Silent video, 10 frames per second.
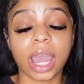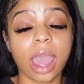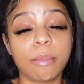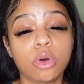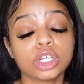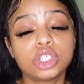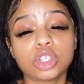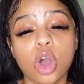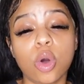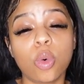I more
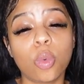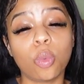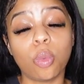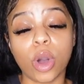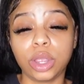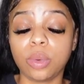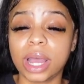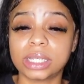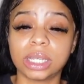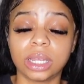so want you
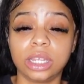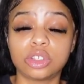guys to lean